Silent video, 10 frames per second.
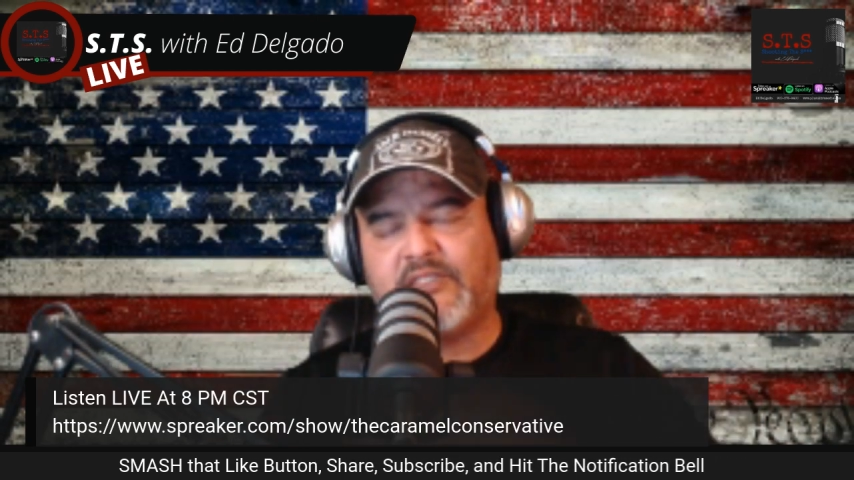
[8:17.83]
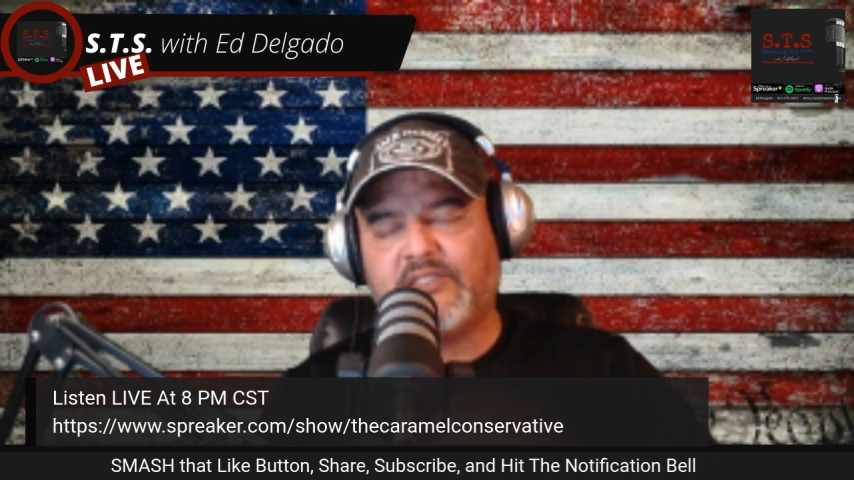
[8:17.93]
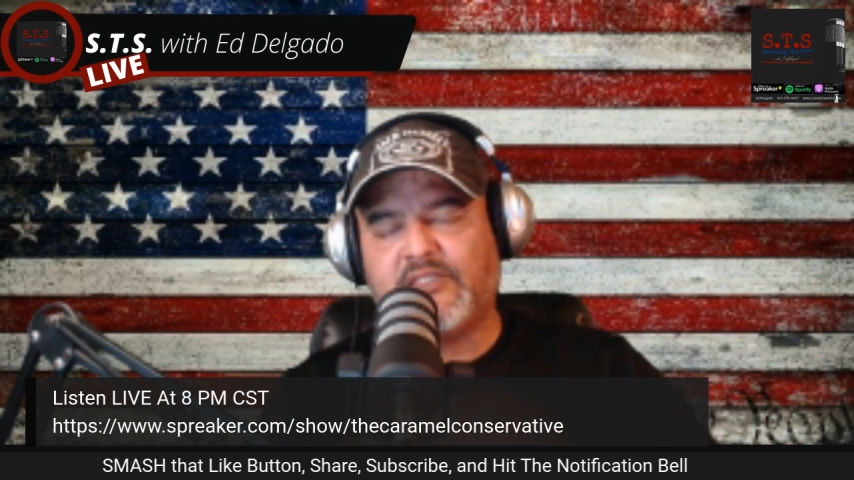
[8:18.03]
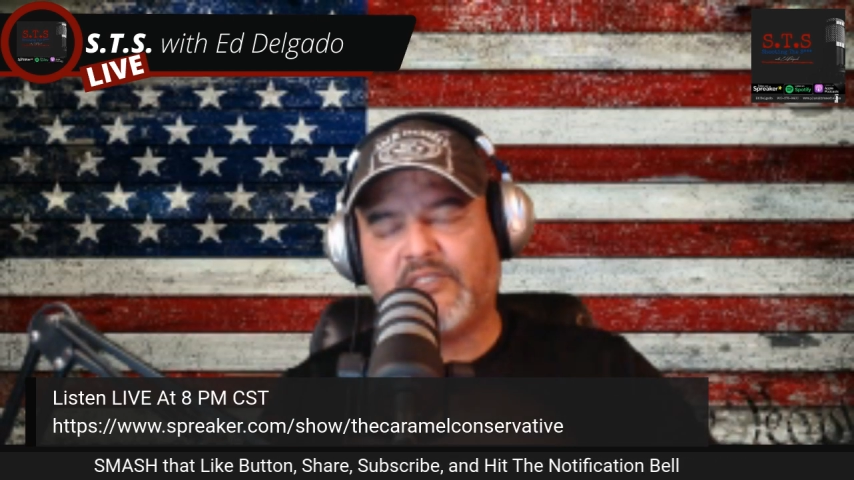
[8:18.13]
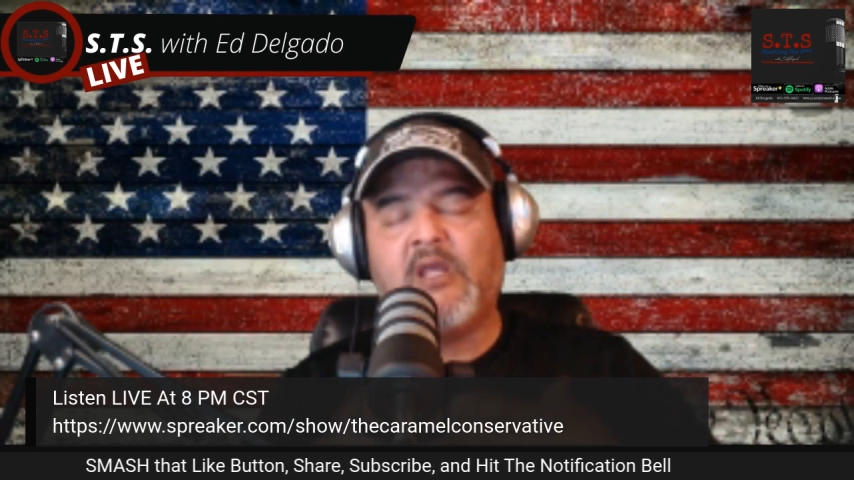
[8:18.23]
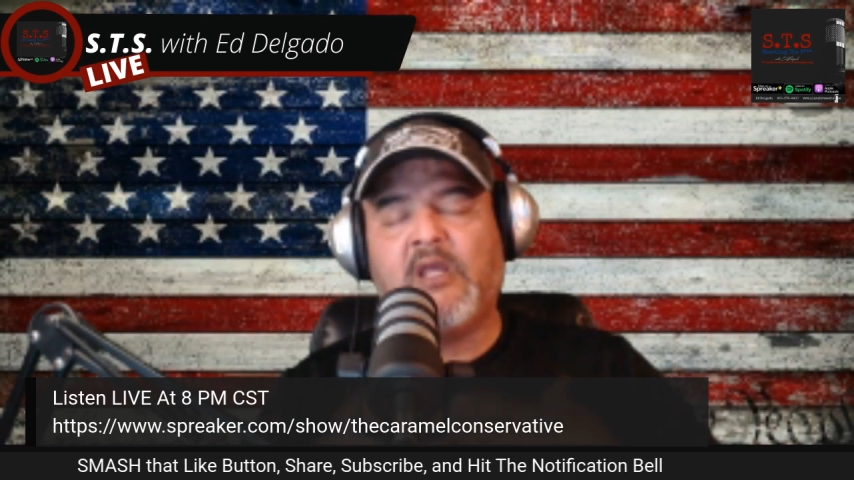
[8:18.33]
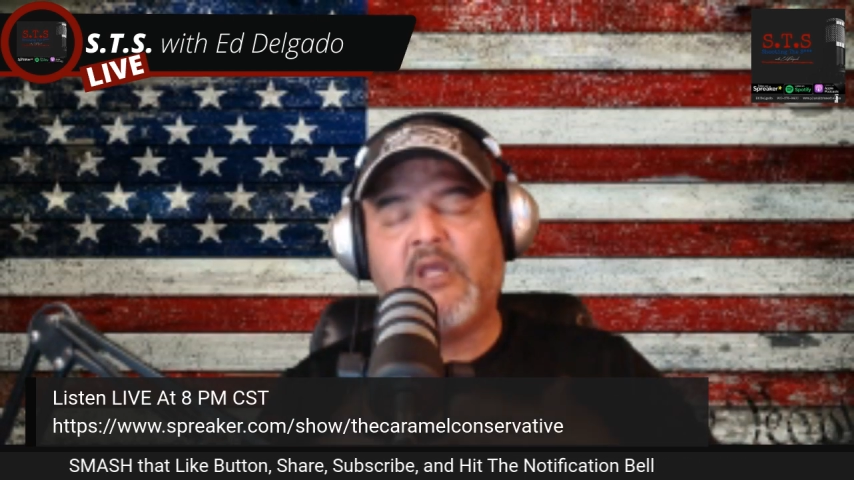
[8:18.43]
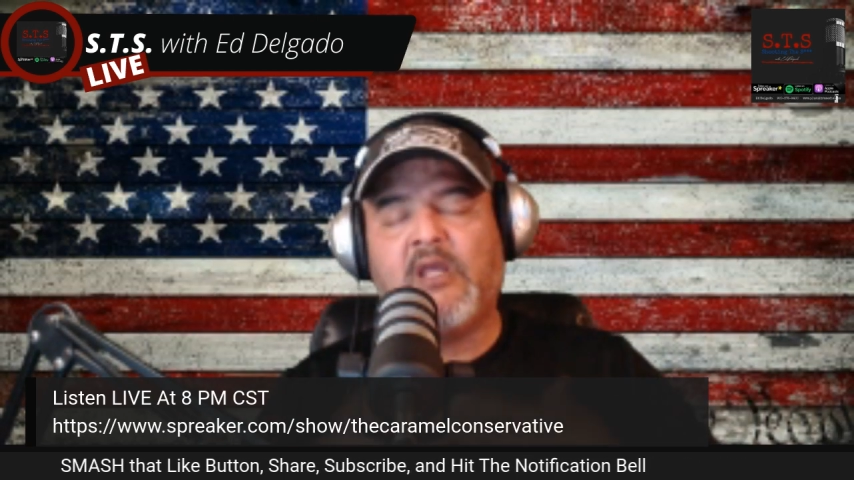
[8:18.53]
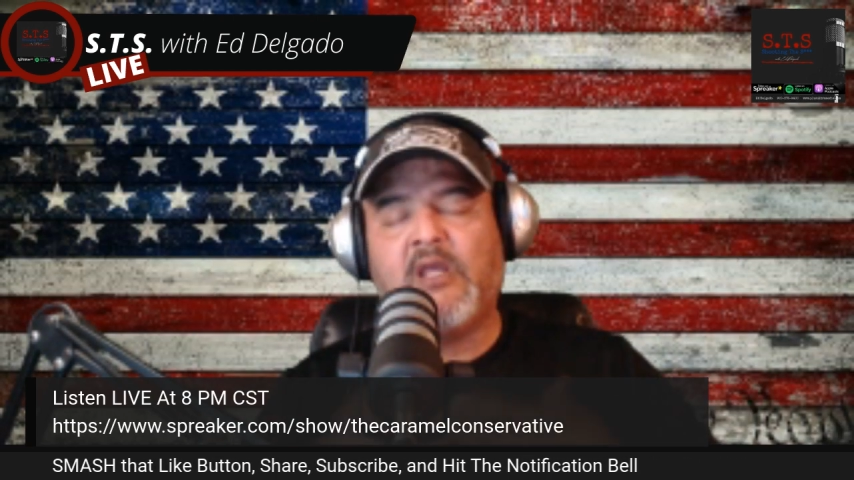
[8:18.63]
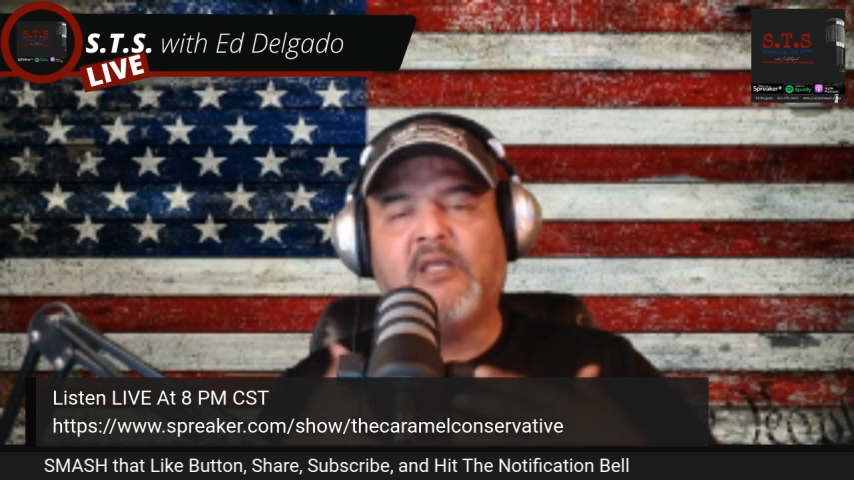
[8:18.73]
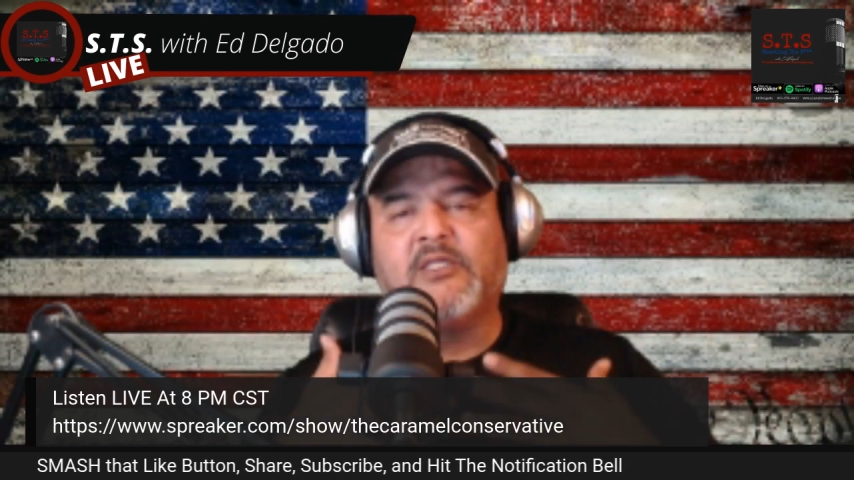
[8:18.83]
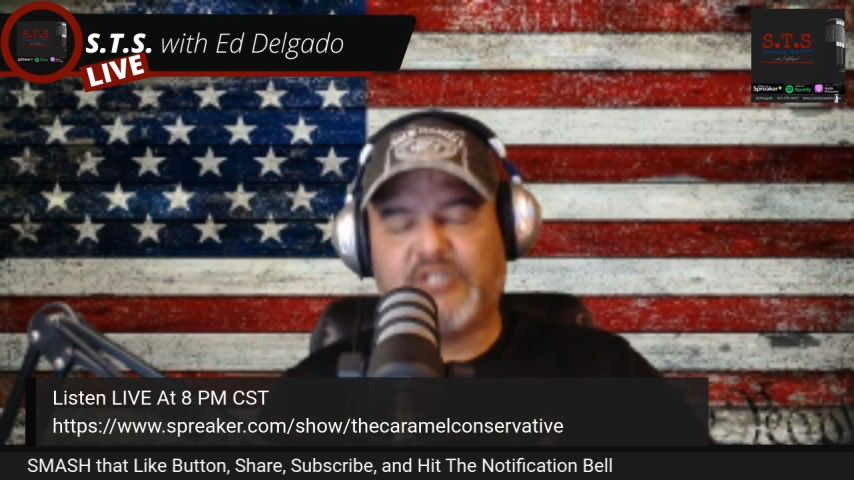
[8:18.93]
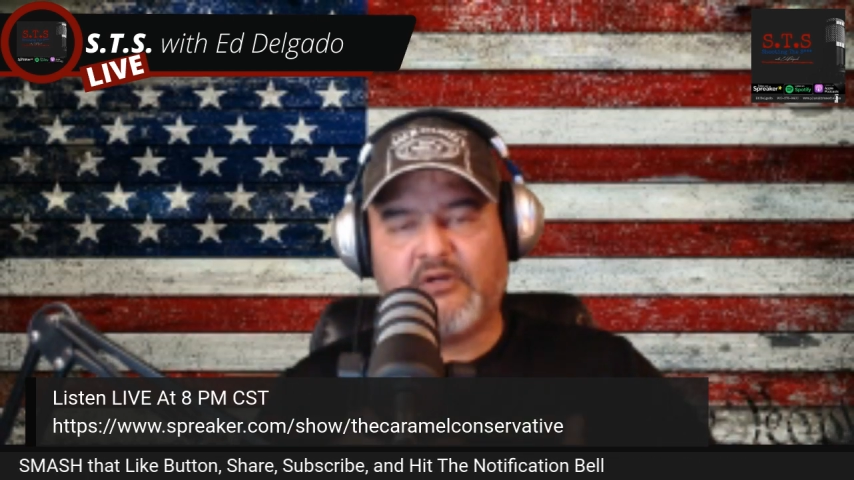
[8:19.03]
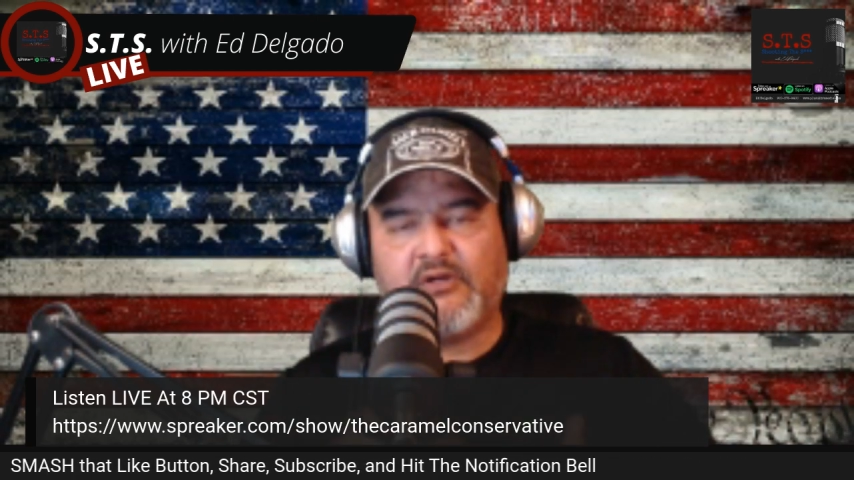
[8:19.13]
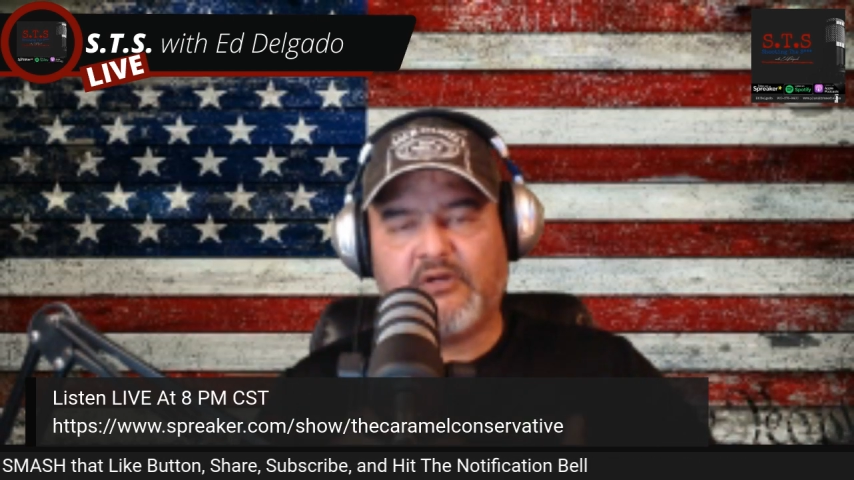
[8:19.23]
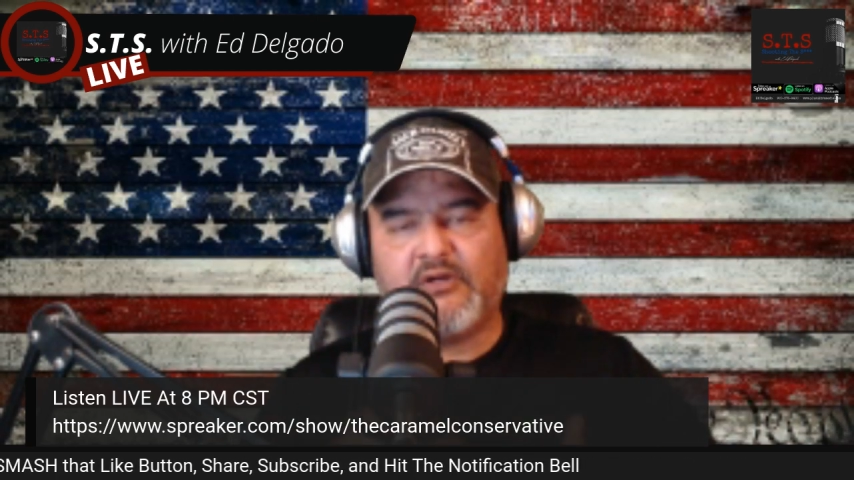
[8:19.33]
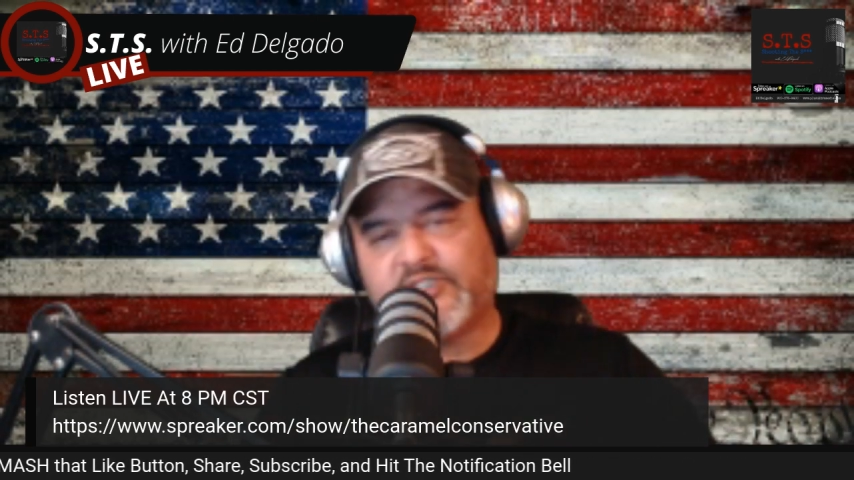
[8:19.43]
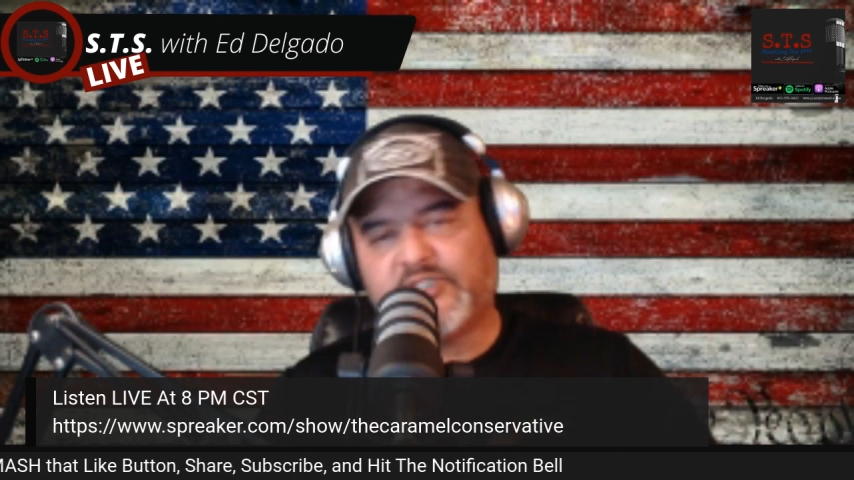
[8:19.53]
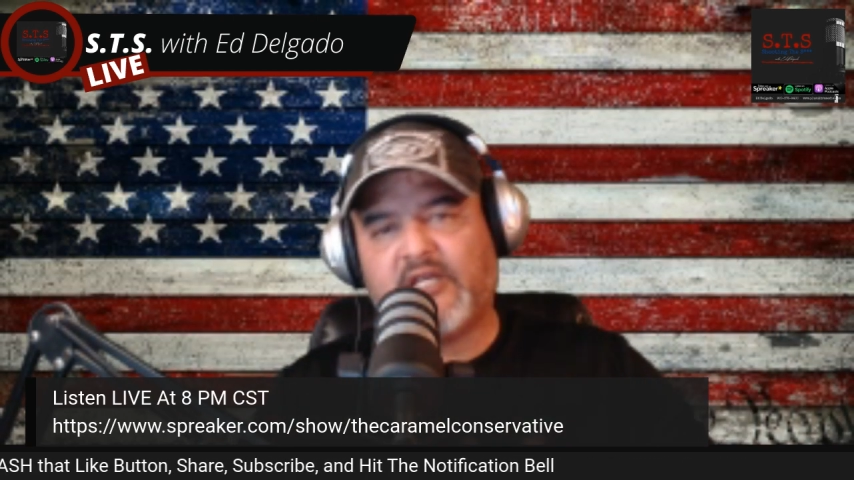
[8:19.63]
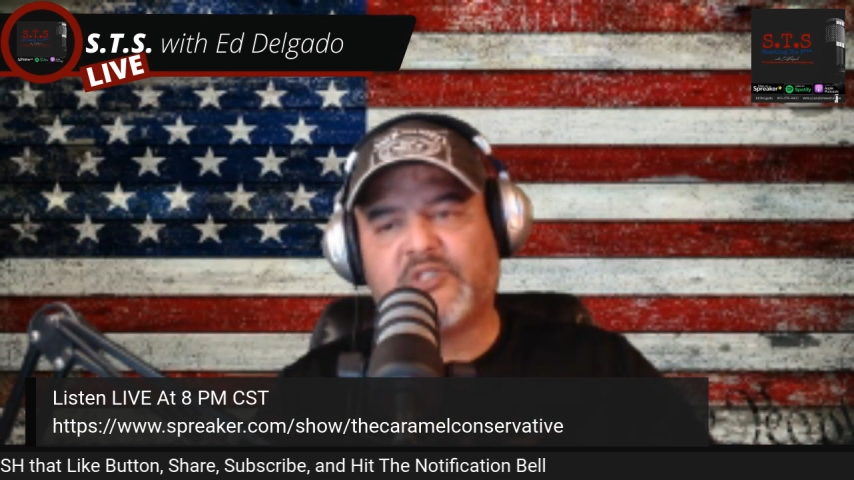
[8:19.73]
Share.
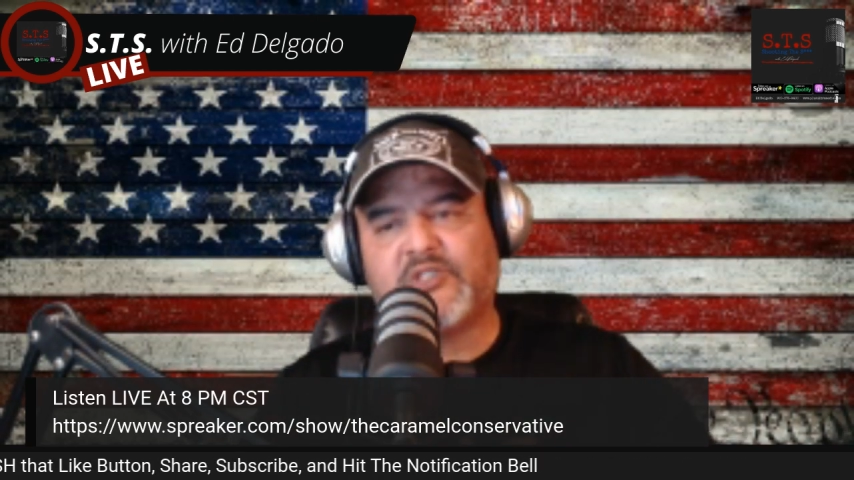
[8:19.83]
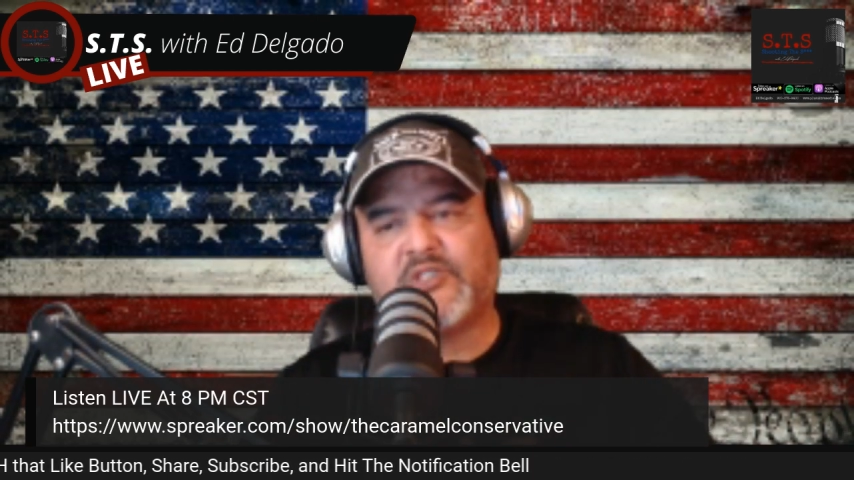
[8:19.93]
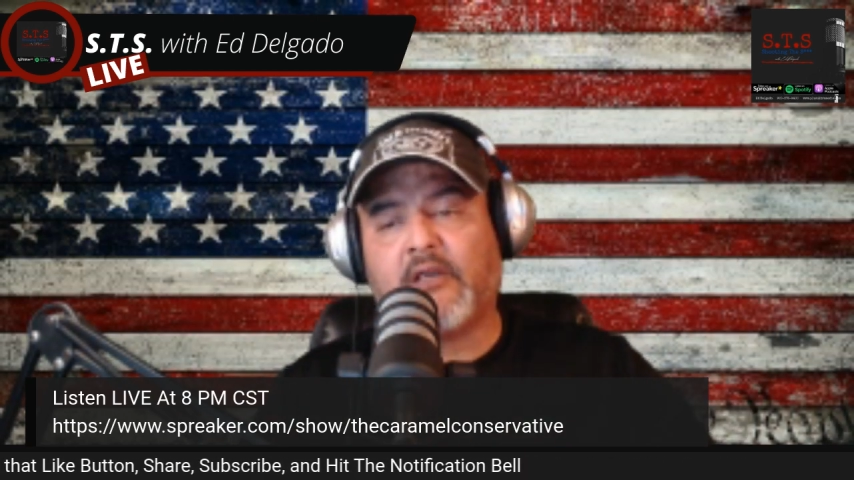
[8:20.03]
If you